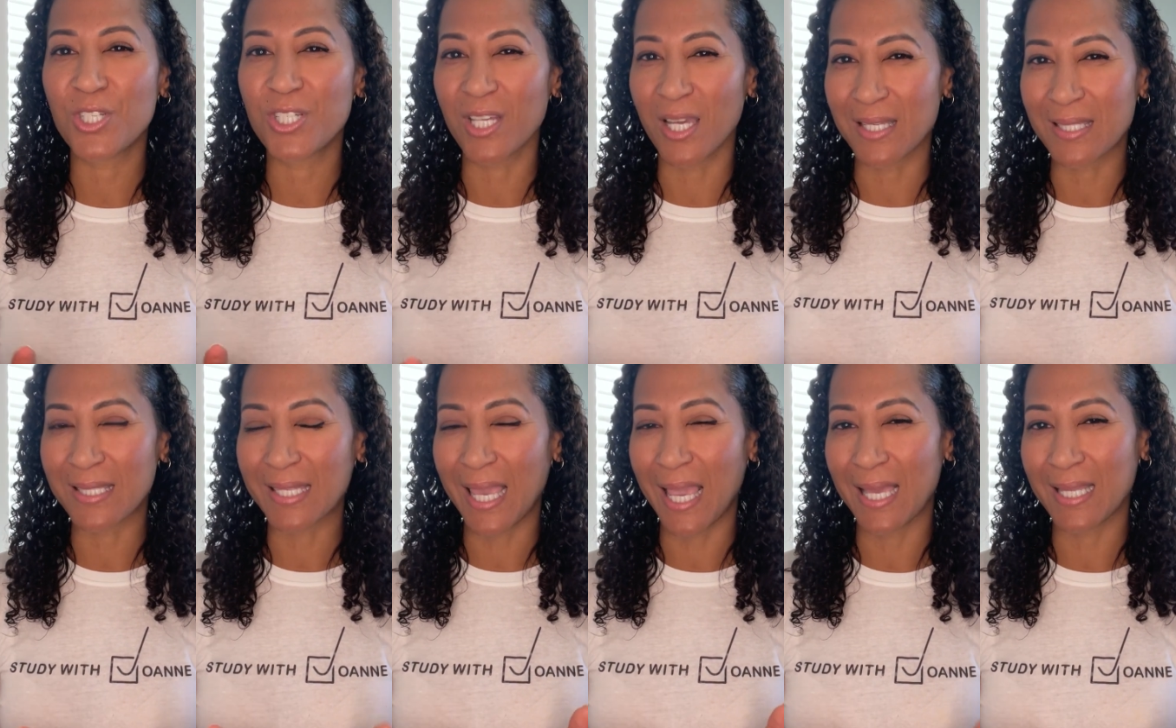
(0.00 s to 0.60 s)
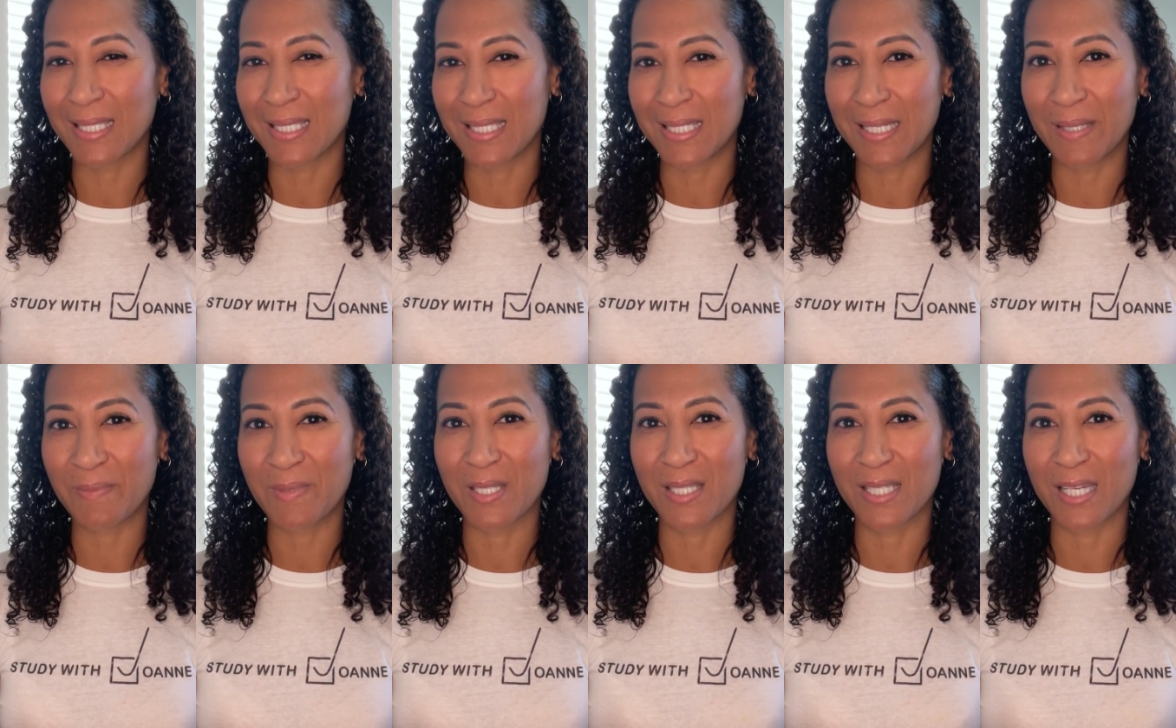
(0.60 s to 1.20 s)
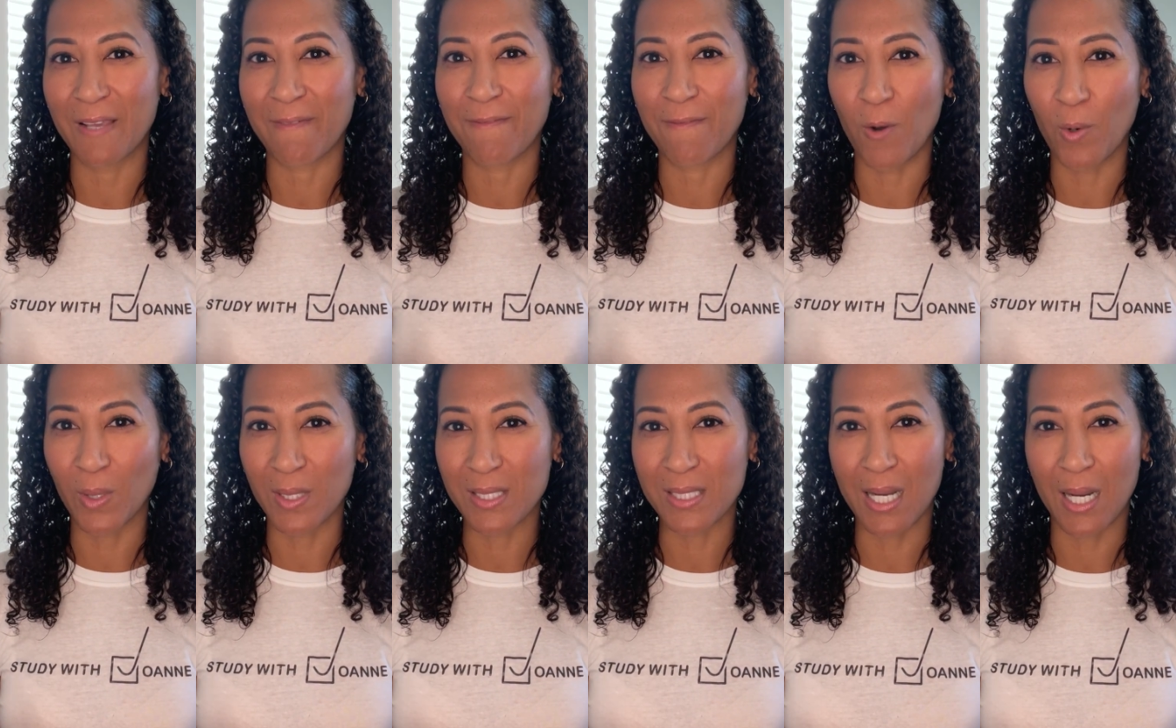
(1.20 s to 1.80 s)
just can't seem to stay
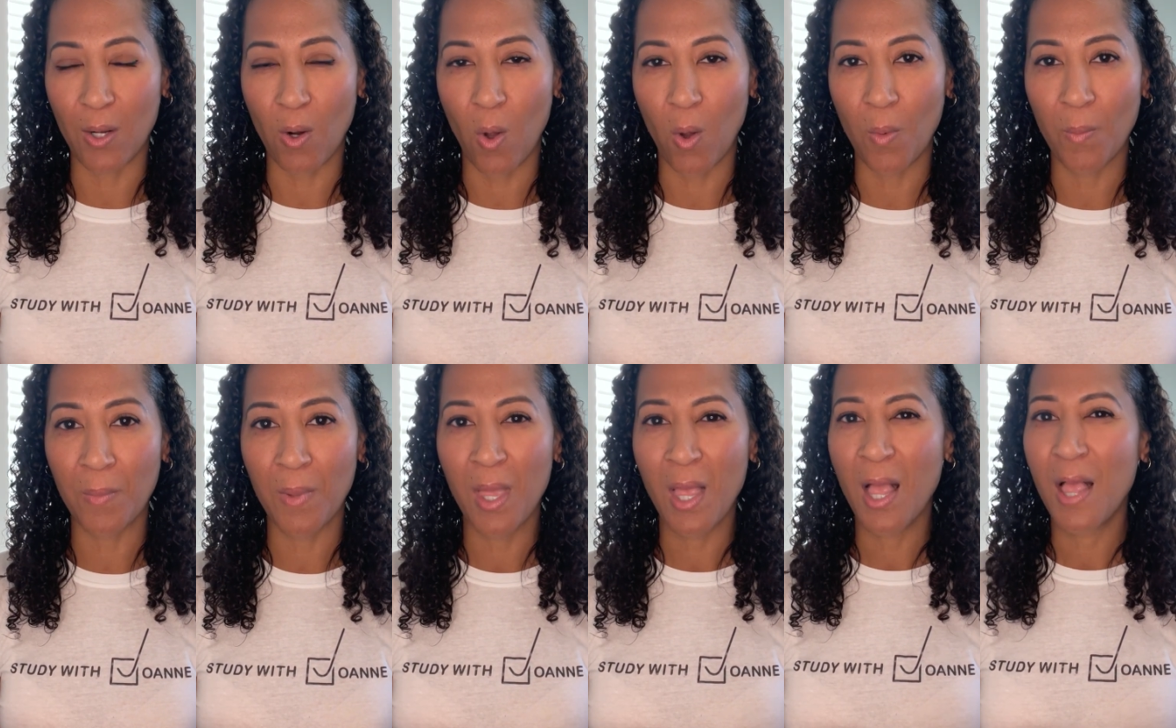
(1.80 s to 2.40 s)
focused at home,